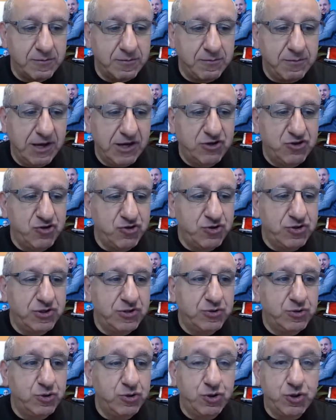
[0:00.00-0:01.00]
make sure
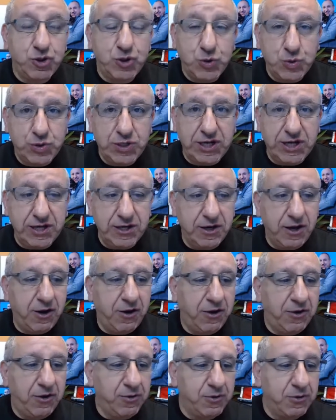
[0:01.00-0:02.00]
to tune in
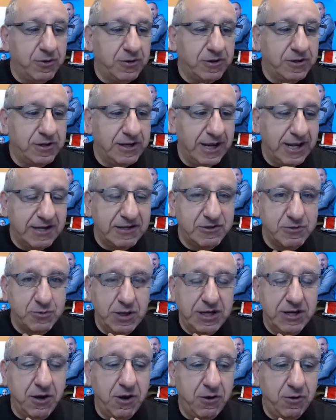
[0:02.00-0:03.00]
on next
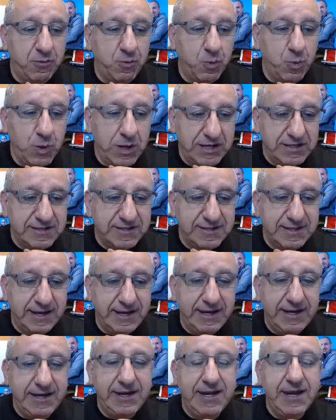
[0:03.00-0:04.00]
week on
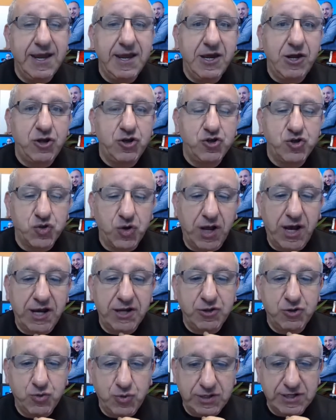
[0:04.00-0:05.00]
Wednesday,
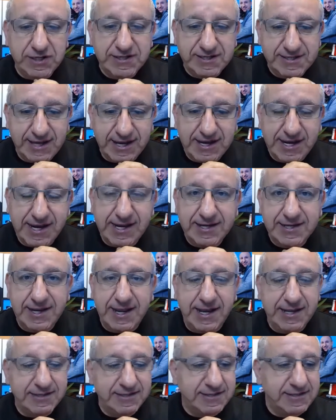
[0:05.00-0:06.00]
July 22nd
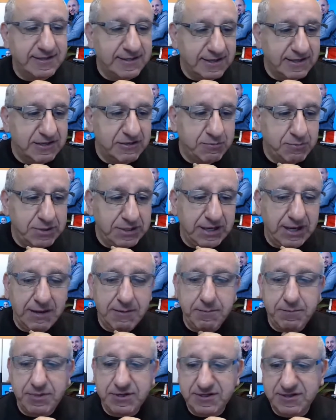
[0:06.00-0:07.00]
at 6
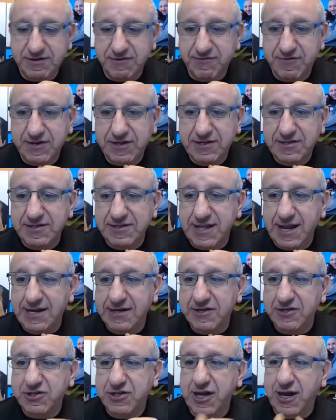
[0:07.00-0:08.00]
p.m. Pacific
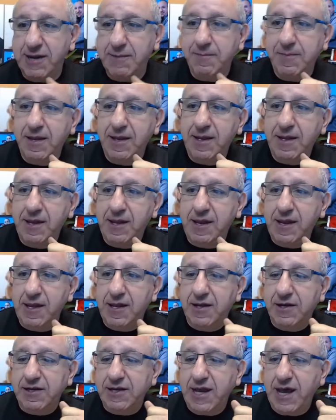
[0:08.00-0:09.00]
Standard Time.
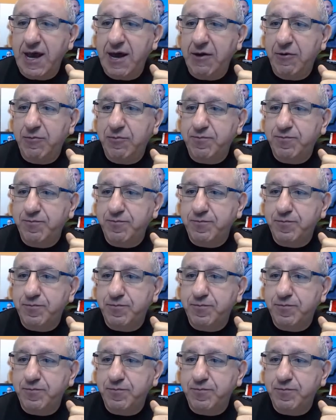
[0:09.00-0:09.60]
Now,